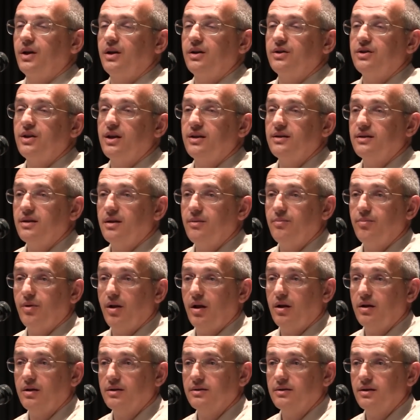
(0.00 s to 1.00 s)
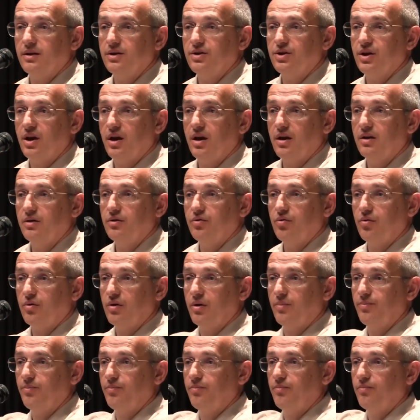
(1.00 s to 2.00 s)
Common law marriage
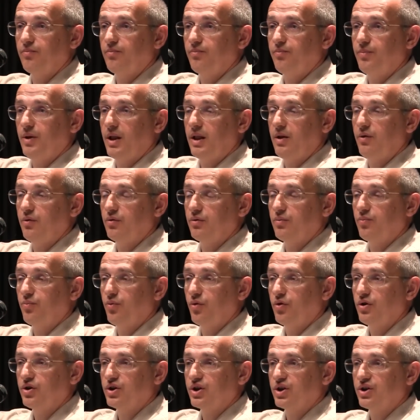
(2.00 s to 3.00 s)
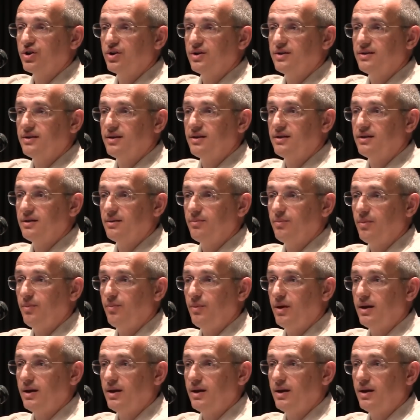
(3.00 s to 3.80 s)
only means